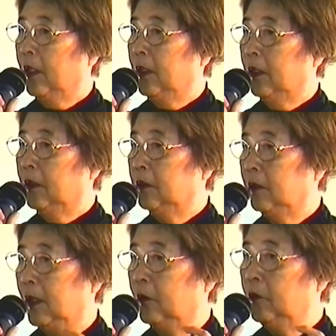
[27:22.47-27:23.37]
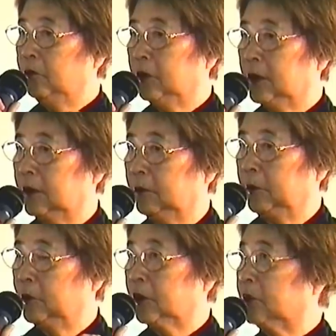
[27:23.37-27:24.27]
uh, although
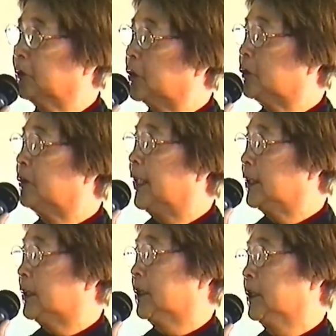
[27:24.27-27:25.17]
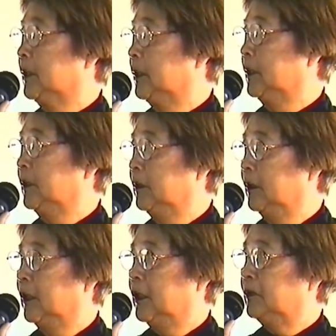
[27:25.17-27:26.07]
because of stress,
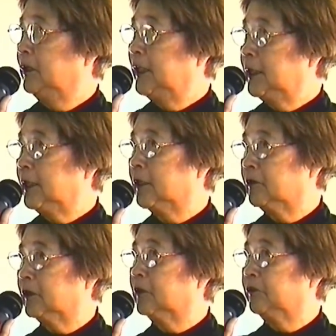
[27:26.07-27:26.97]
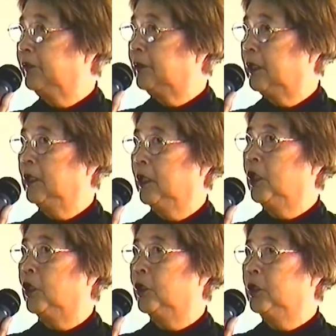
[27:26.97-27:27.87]
her resistance was very
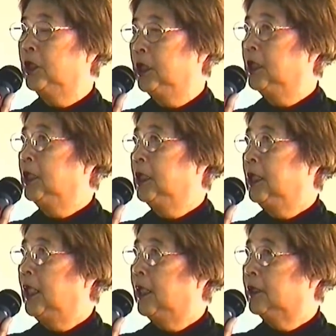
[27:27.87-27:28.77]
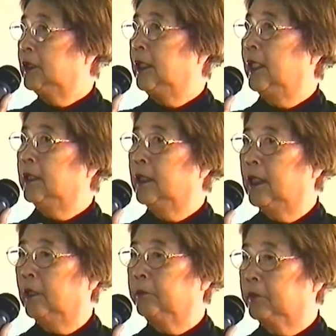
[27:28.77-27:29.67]
low, and she ended
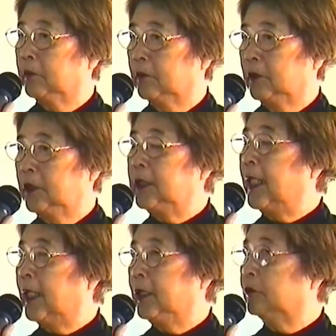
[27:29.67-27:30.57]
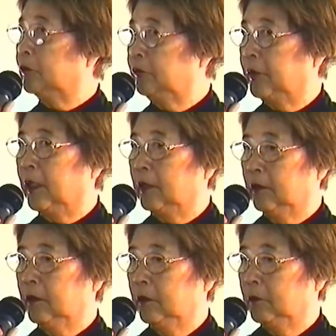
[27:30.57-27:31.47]
up she died of
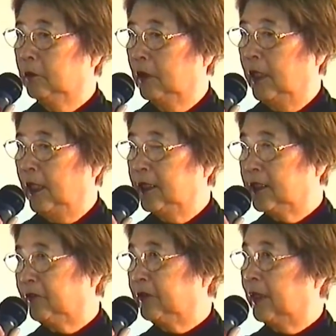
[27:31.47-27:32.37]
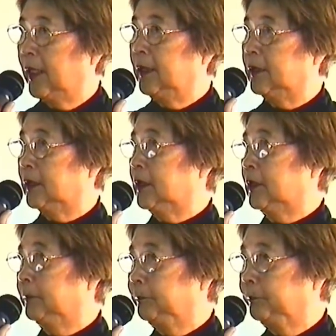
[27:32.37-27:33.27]
uh,
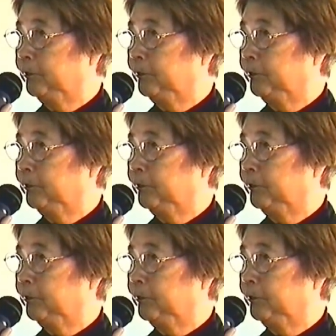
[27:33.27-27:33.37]
encephalitis.